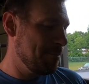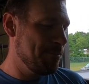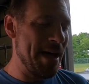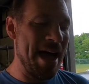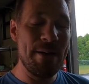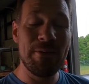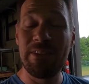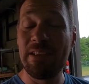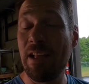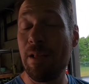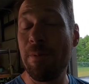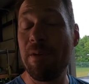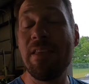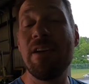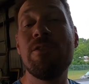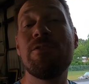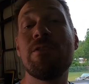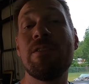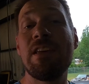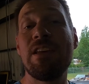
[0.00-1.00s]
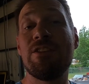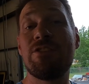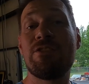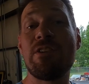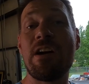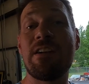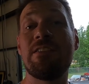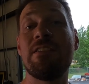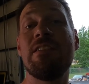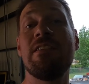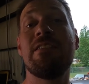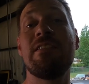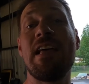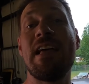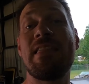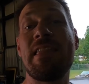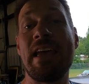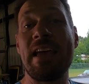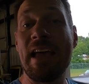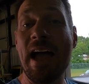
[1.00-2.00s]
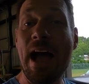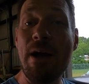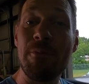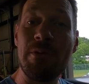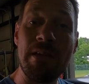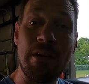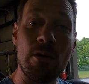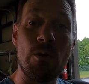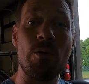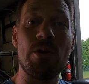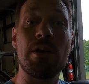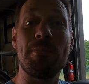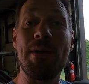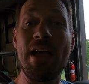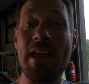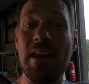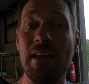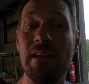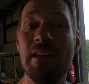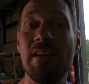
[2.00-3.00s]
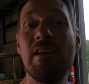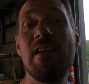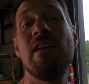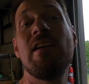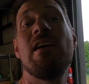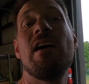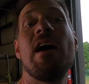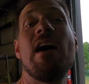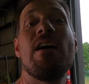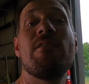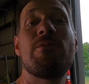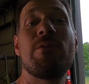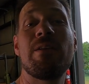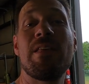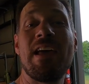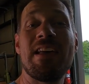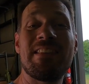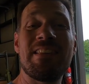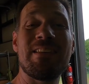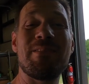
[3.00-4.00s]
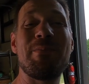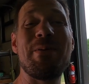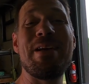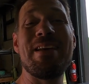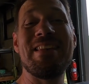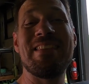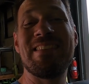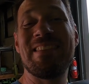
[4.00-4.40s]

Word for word: Matt was telling me those were the instructions that they got when they were going to paint it uh, for the SSP.